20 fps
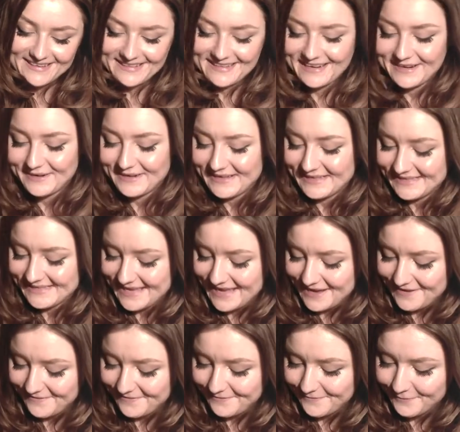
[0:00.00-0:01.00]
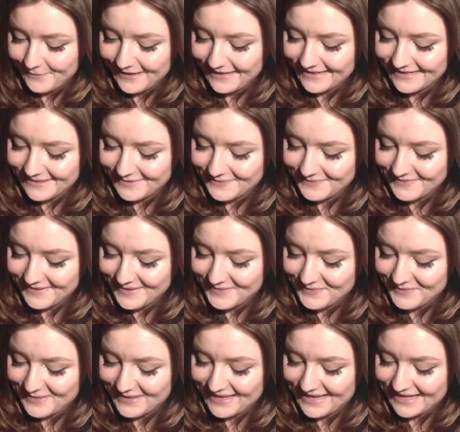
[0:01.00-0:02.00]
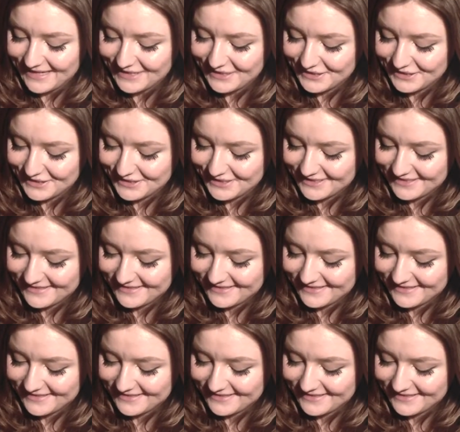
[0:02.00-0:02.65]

There is a Freedom blush